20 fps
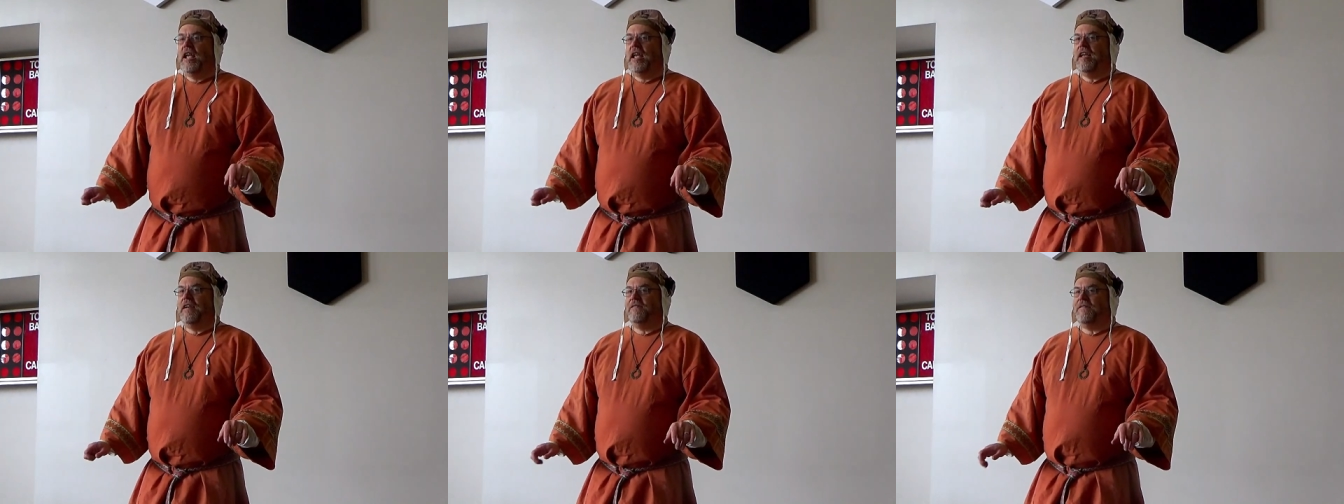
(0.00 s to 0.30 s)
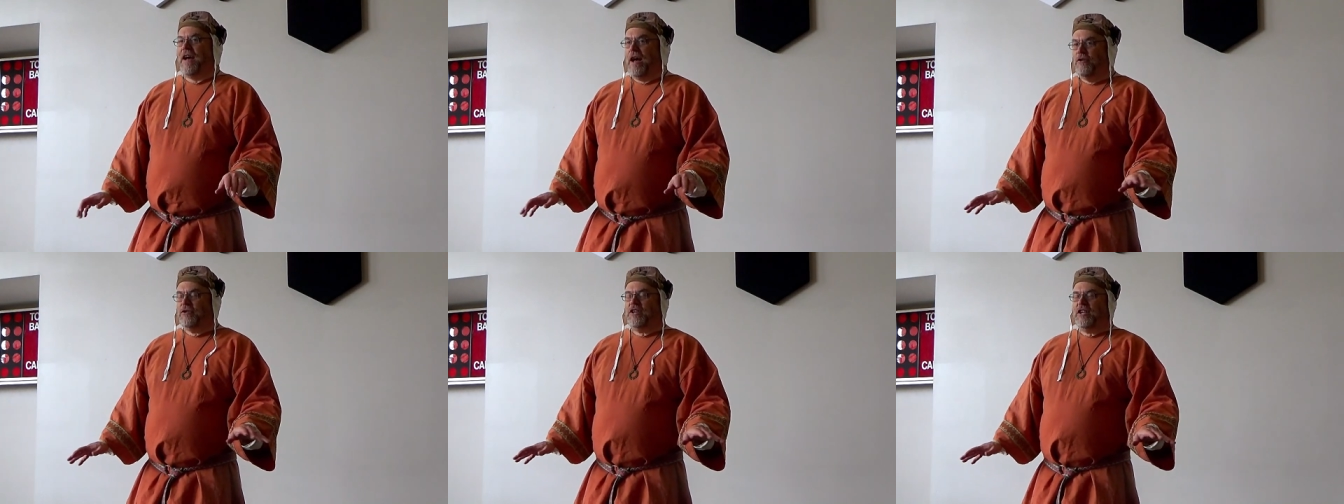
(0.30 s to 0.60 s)
He
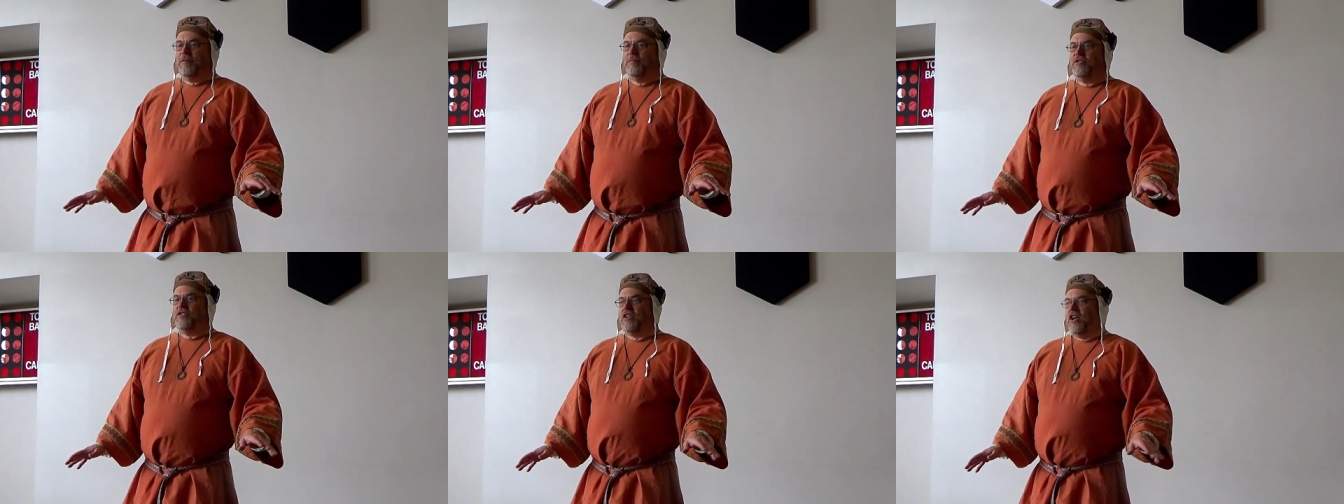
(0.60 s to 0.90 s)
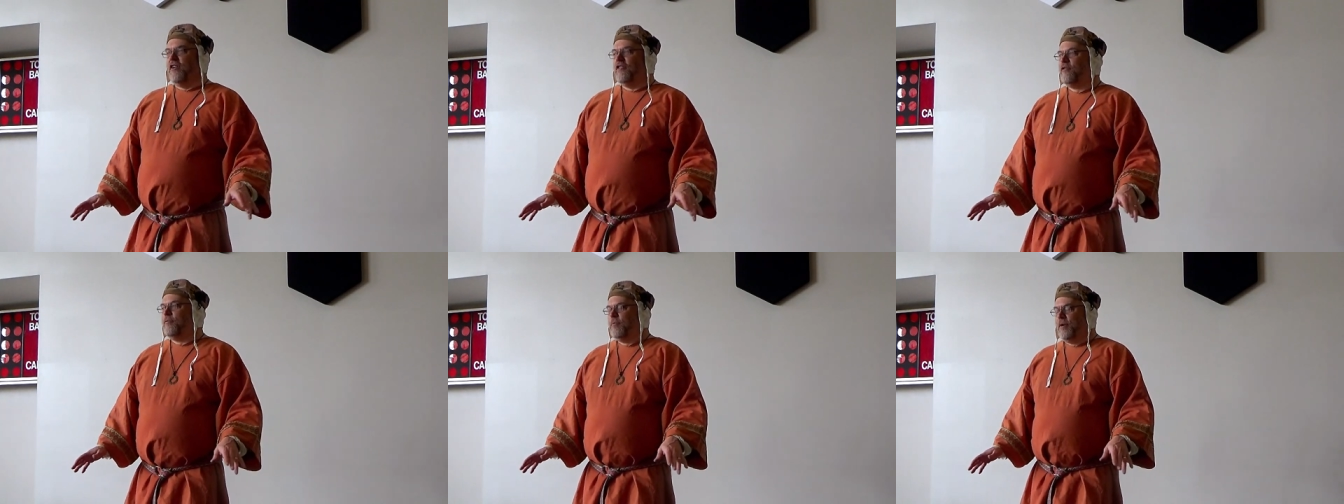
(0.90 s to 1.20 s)
found
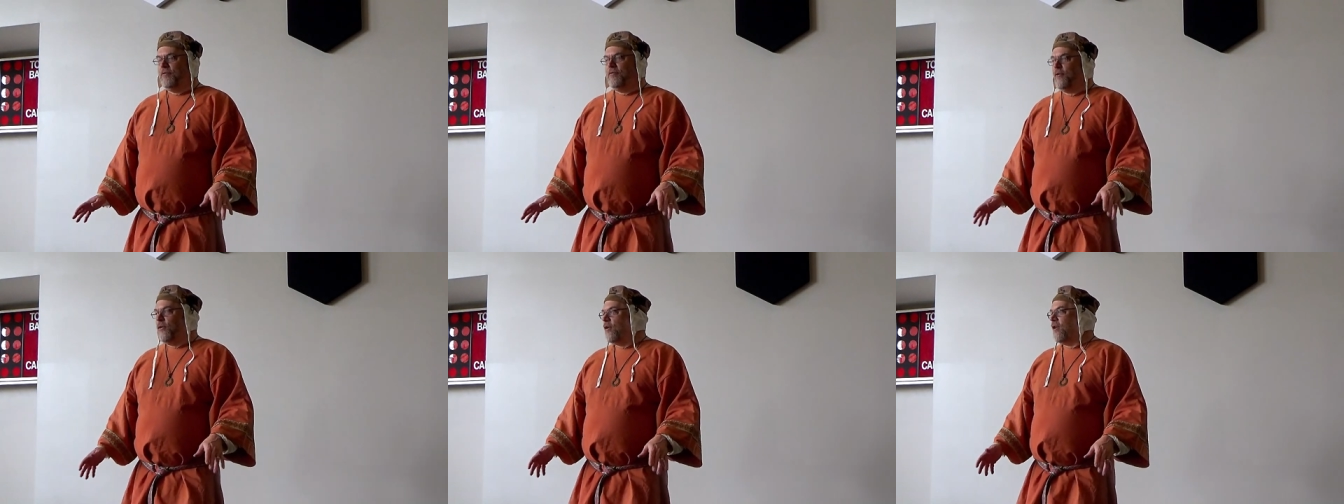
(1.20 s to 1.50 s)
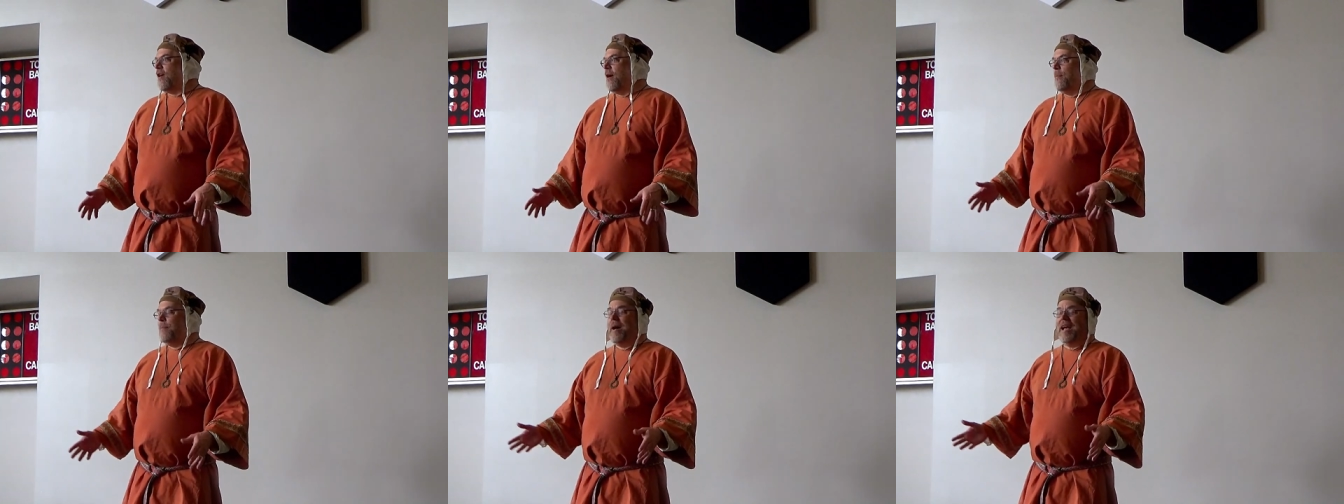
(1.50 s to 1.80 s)
himself
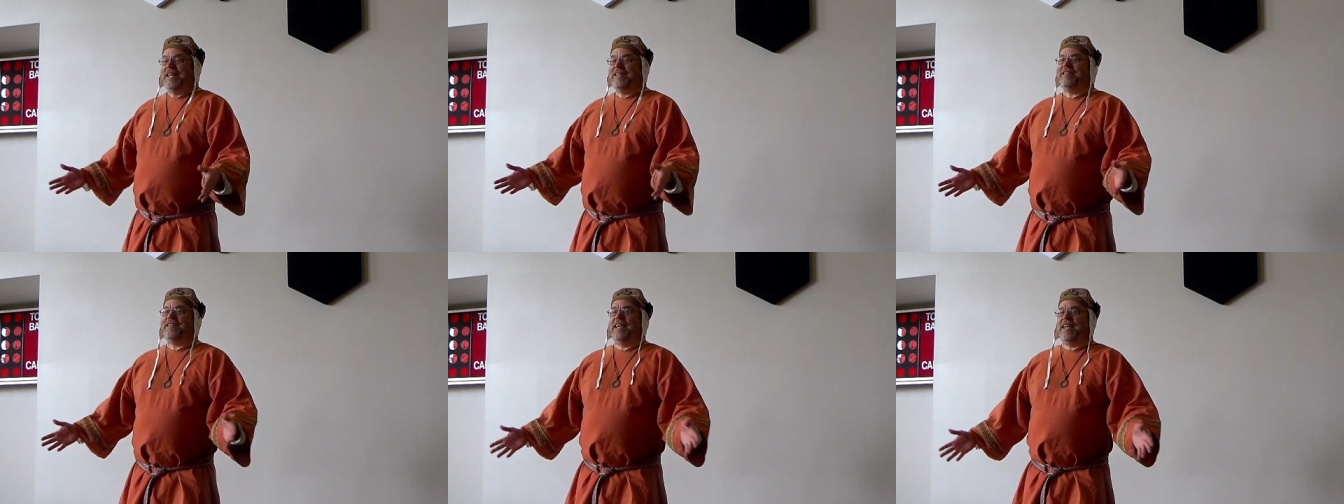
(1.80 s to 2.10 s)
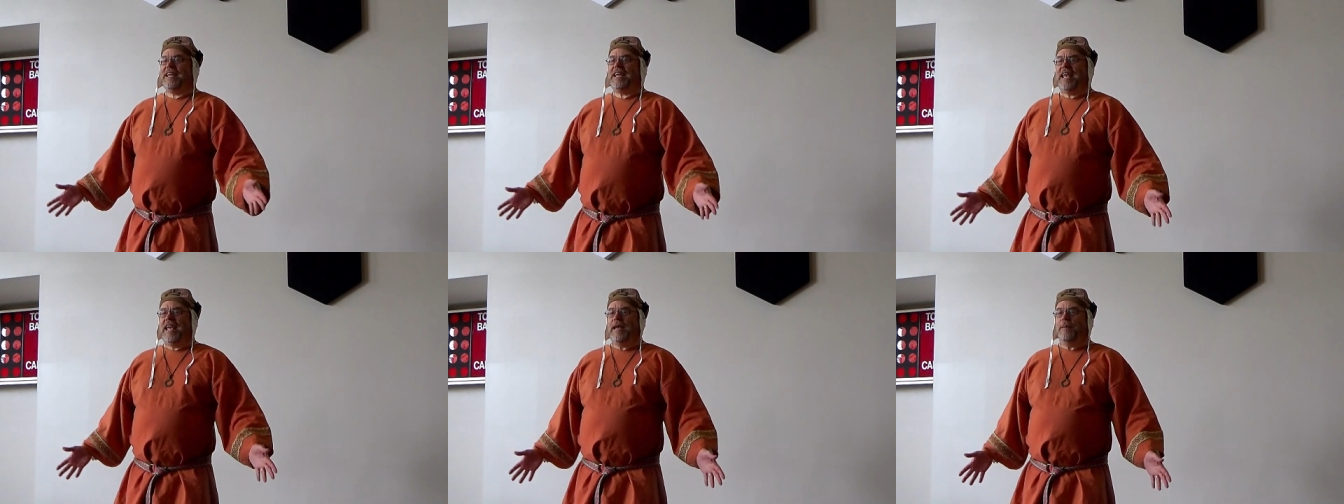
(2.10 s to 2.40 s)
before a
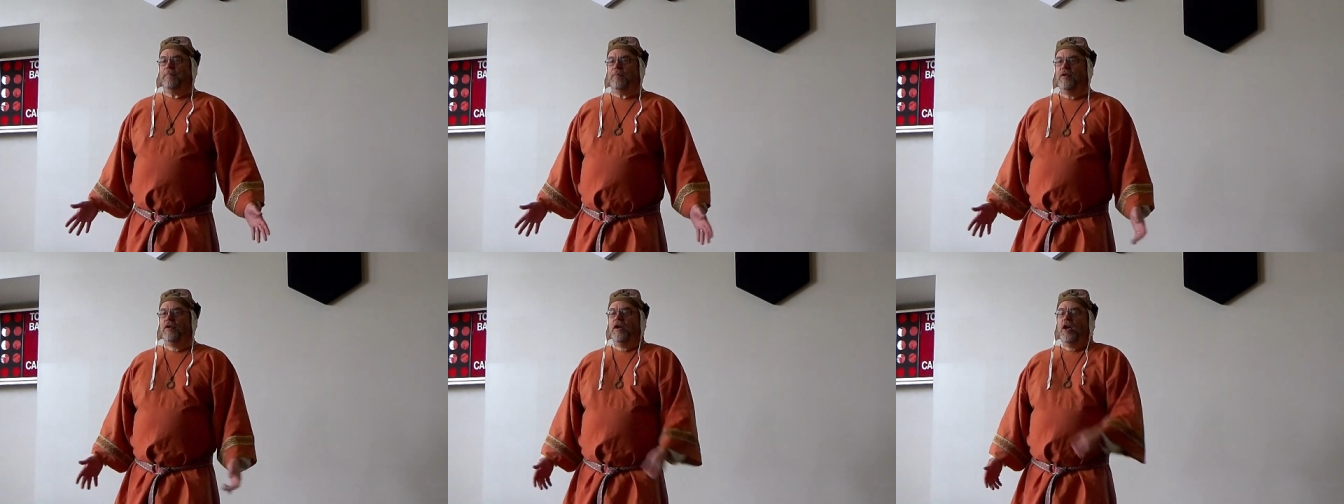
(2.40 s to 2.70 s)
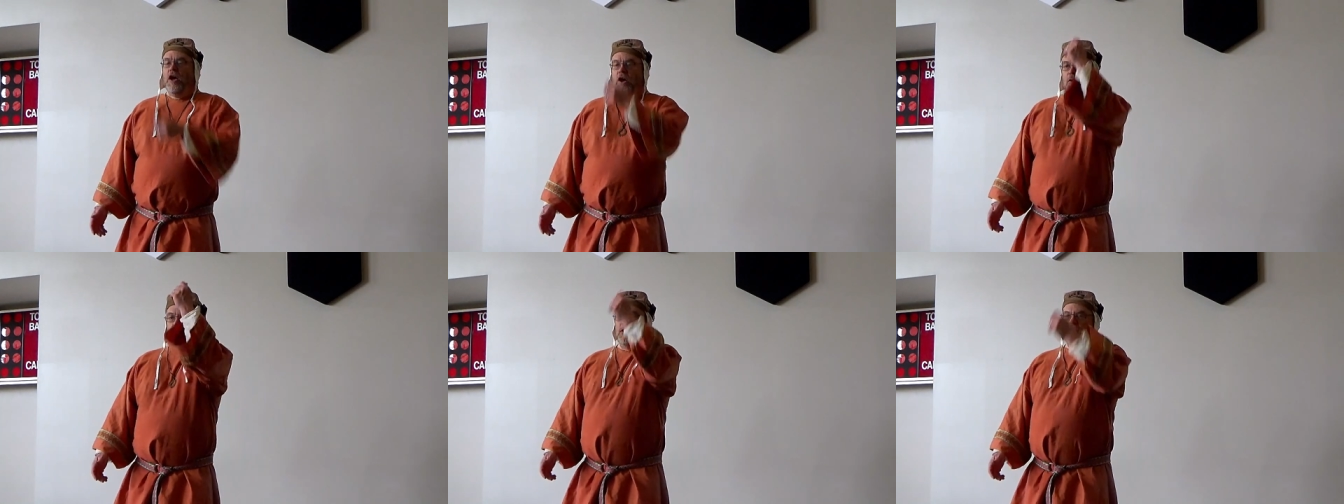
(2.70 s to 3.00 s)
mighty keep,
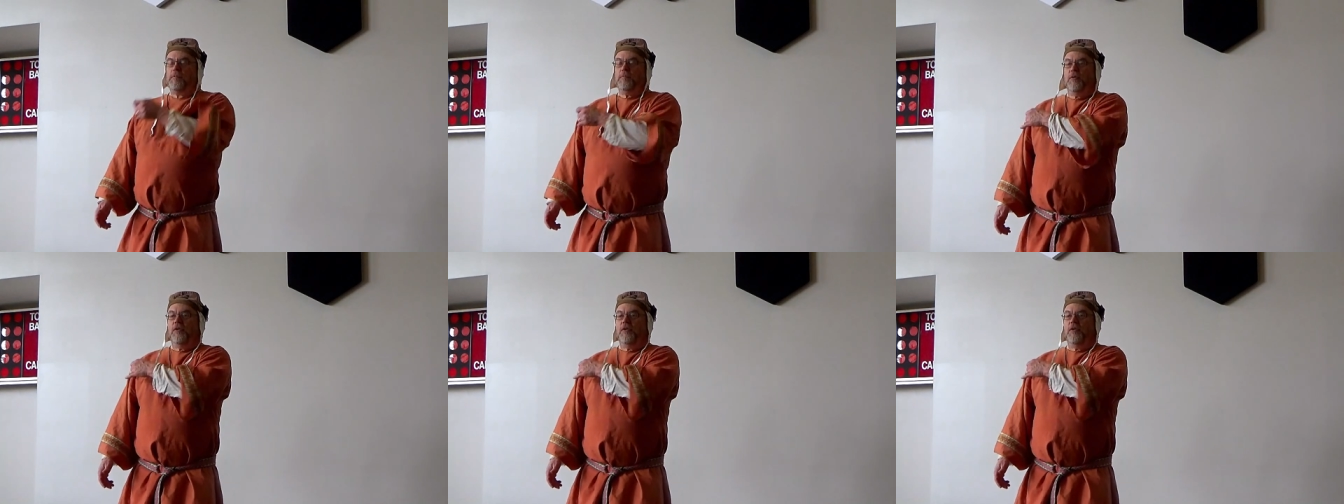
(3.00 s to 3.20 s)
with